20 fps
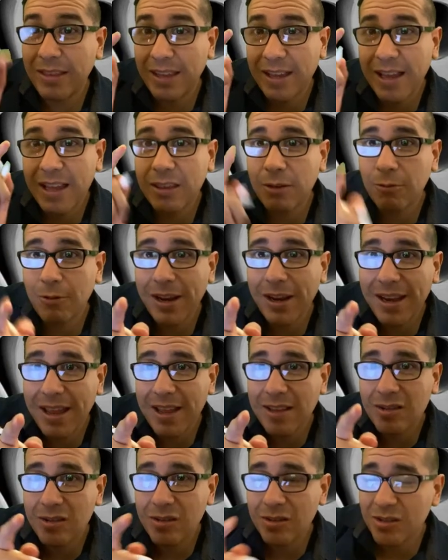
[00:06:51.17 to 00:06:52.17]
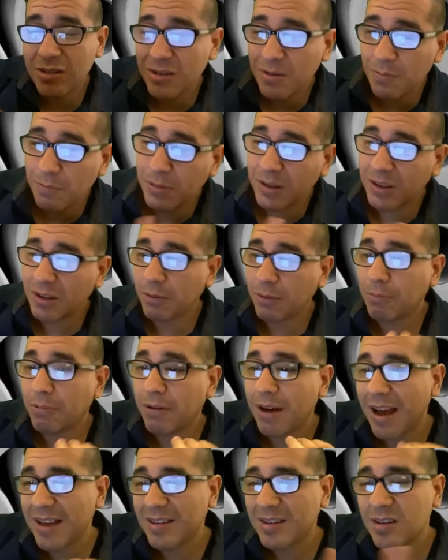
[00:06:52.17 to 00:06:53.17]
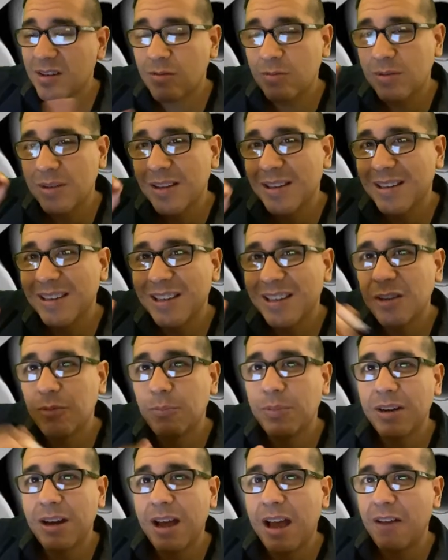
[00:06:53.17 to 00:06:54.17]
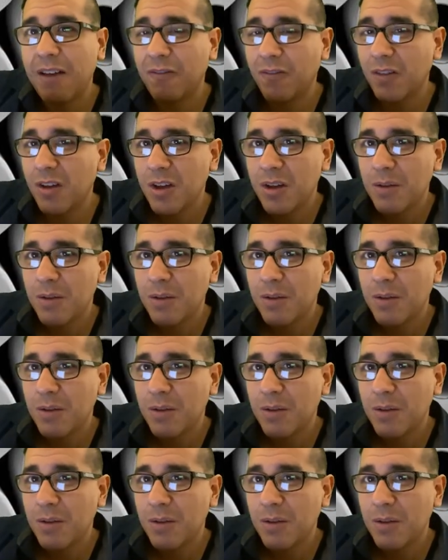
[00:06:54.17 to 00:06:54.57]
They got the right answers, but their process was a little bit off.